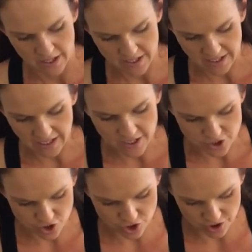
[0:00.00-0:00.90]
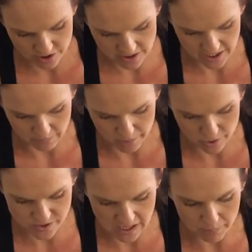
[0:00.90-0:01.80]
an inch thick,
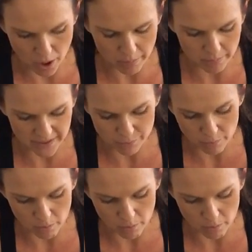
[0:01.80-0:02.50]
because they'll probably